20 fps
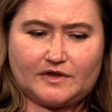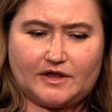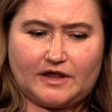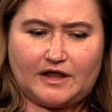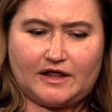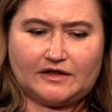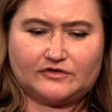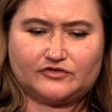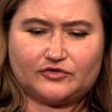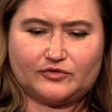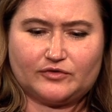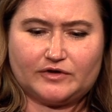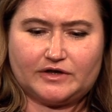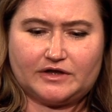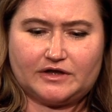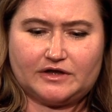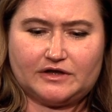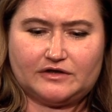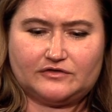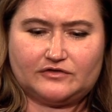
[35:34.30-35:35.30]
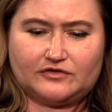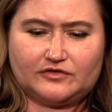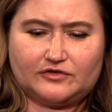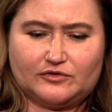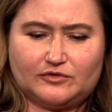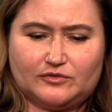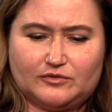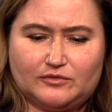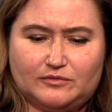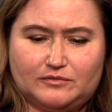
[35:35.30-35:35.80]
entering
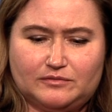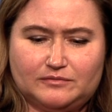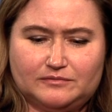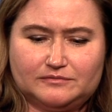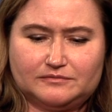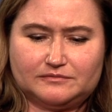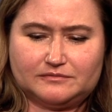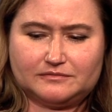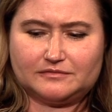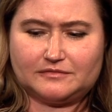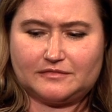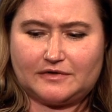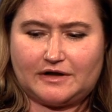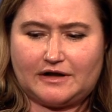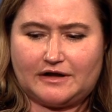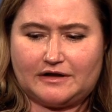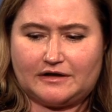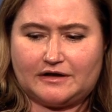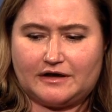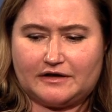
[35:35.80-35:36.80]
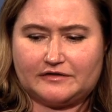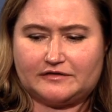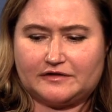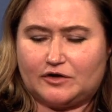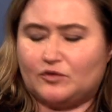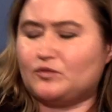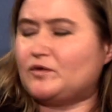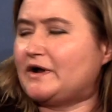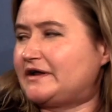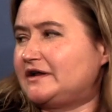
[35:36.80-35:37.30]
into, I, I think,
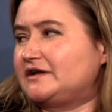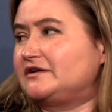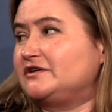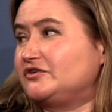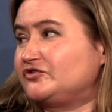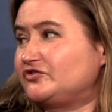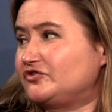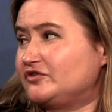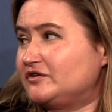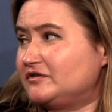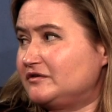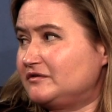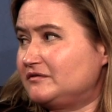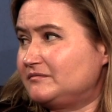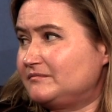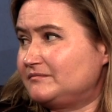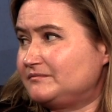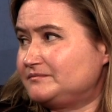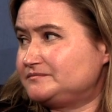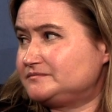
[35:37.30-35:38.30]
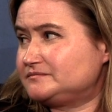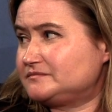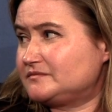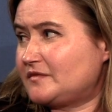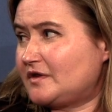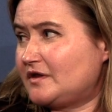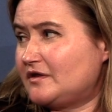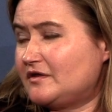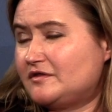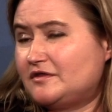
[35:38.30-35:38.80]
a recognition
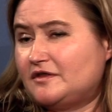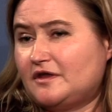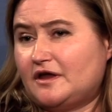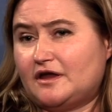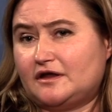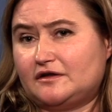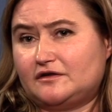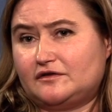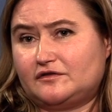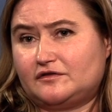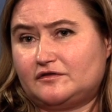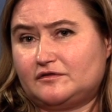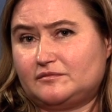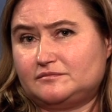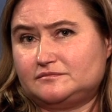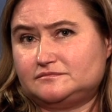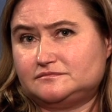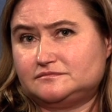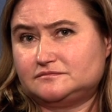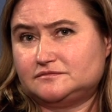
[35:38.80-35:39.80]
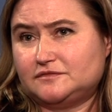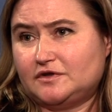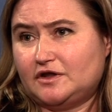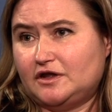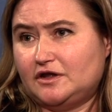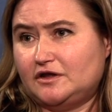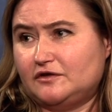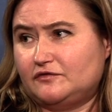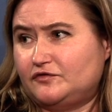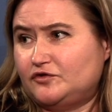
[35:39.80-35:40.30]
that
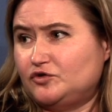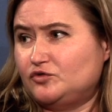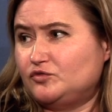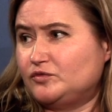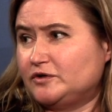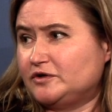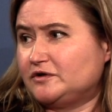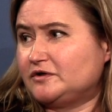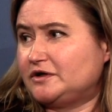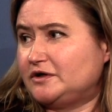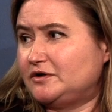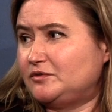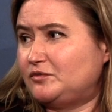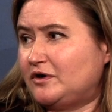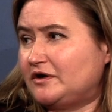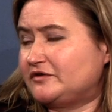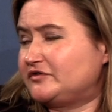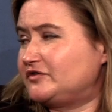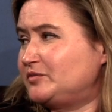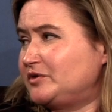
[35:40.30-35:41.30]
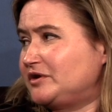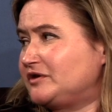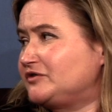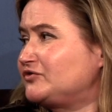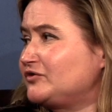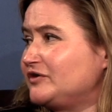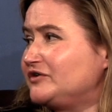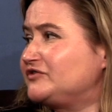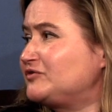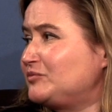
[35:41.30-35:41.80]
if you really want to be
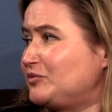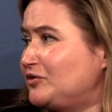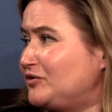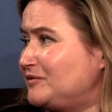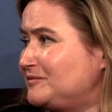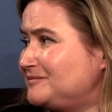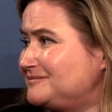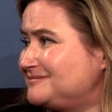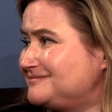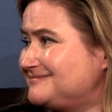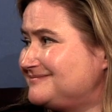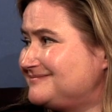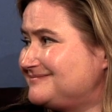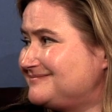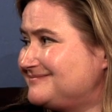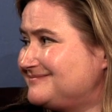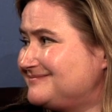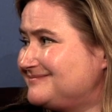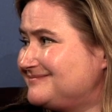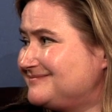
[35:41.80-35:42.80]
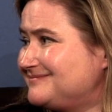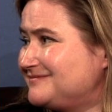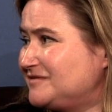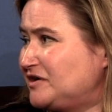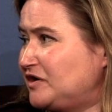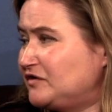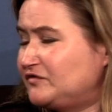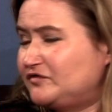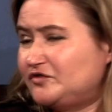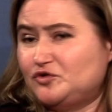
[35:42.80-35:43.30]
untraceable,
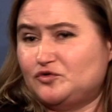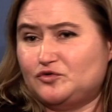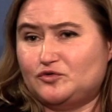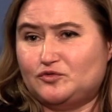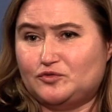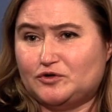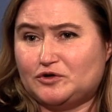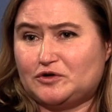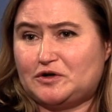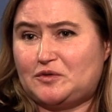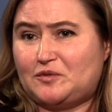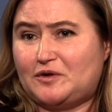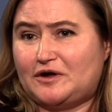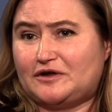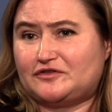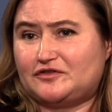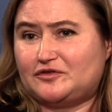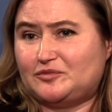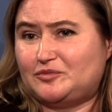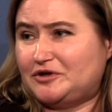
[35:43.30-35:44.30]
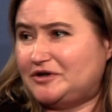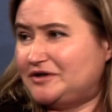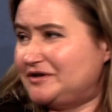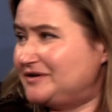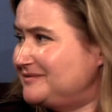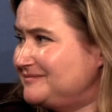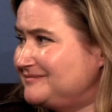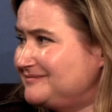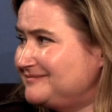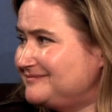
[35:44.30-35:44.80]
if you really want to
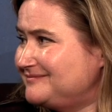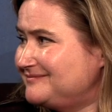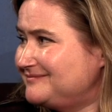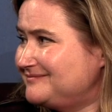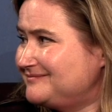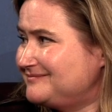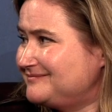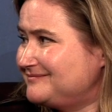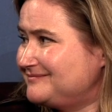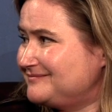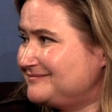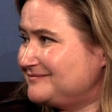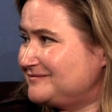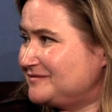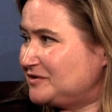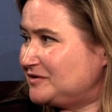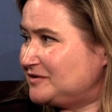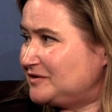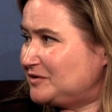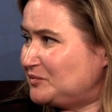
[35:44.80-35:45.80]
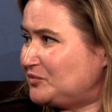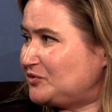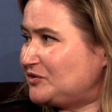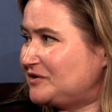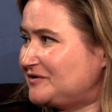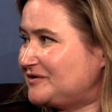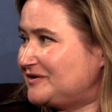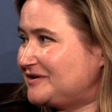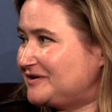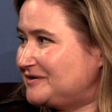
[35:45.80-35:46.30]
be
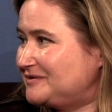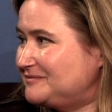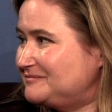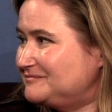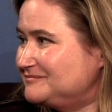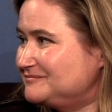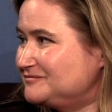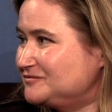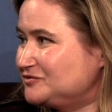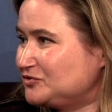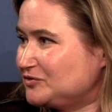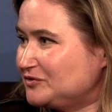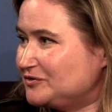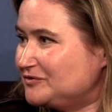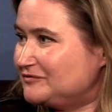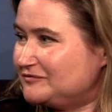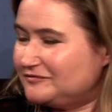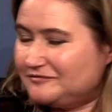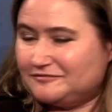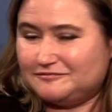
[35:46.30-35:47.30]
completely sort of